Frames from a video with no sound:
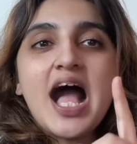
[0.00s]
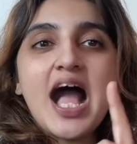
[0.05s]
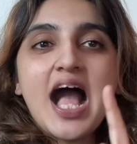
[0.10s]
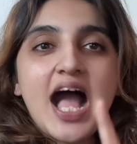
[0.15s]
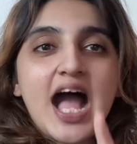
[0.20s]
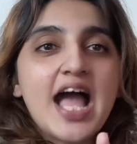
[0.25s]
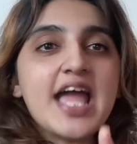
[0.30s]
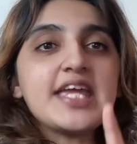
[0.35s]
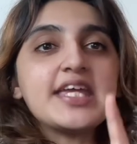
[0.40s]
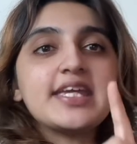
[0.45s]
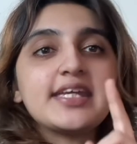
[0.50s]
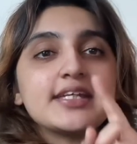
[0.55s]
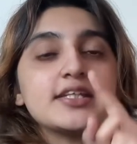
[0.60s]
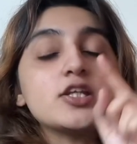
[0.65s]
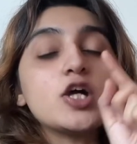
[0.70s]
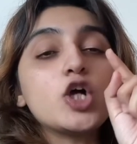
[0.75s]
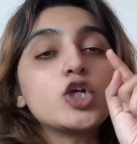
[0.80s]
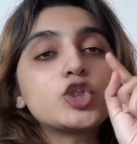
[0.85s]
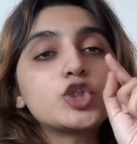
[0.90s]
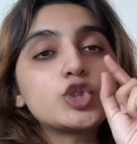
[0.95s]
I
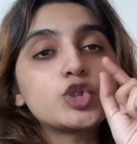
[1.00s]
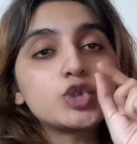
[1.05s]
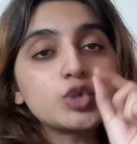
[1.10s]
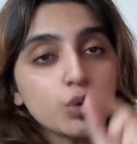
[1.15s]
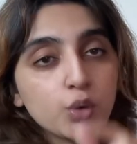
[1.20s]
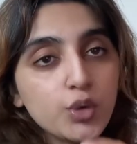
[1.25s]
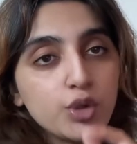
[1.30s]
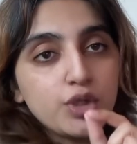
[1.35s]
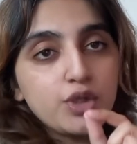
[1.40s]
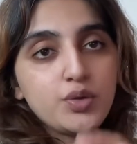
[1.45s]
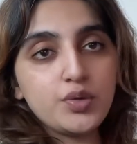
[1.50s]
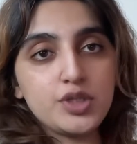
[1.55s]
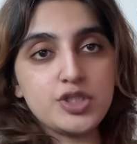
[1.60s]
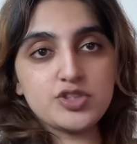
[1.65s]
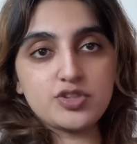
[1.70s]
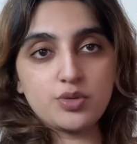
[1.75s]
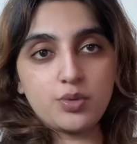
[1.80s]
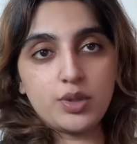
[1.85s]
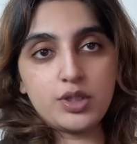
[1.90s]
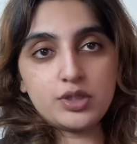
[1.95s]
can assure you
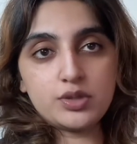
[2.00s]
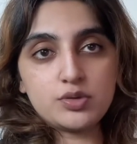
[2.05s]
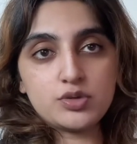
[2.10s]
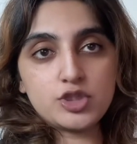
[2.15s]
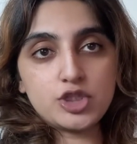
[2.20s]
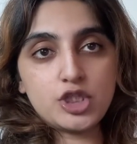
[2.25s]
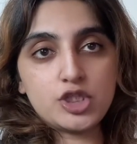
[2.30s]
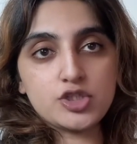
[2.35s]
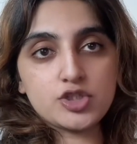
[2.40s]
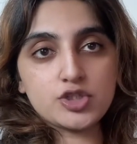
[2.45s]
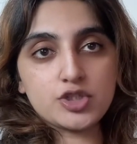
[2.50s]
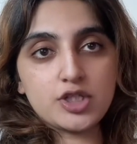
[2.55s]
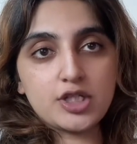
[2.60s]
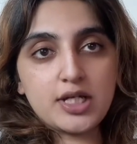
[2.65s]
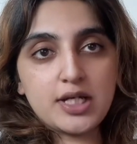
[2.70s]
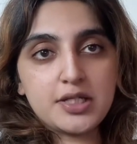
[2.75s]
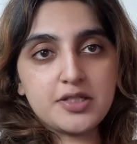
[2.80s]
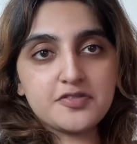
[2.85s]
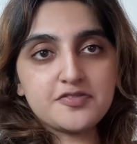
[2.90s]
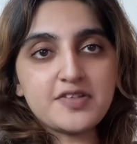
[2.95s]
is going to change your
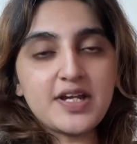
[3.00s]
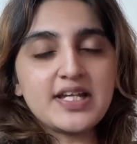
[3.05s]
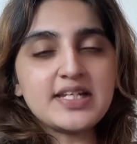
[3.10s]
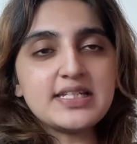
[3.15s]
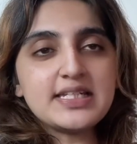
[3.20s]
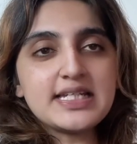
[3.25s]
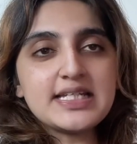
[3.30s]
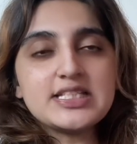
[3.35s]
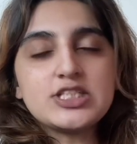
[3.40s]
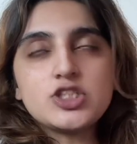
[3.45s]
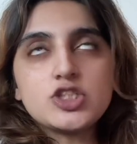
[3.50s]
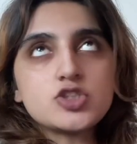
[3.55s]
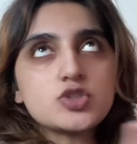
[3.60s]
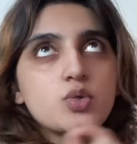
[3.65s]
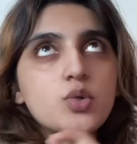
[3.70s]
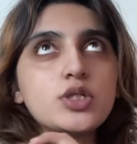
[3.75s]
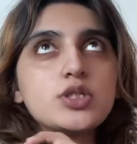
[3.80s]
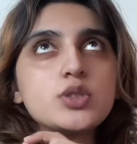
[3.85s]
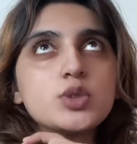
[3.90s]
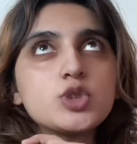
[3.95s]
life. And it's just
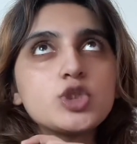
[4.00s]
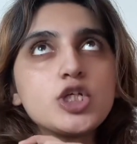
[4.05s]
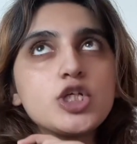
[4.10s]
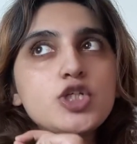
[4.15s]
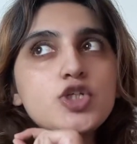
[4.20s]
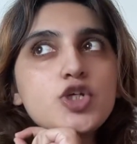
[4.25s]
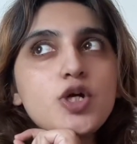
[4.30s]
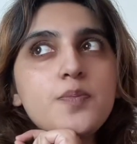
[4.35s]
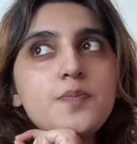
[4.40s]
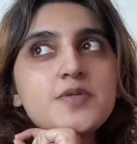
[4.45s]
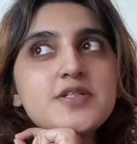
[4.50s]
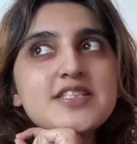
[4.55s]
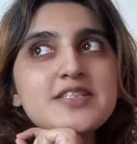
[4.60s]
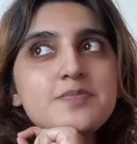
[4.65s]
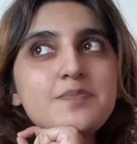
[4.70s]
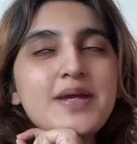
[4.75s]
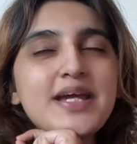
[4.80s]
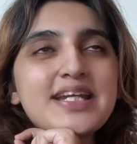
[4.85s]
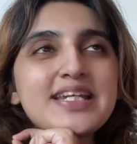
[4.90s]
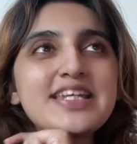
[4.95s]
going to change your
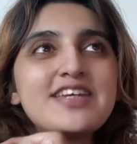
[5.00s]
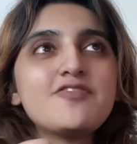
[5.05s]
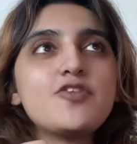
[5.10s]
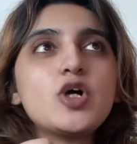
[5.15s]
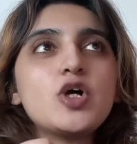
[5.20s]
perspective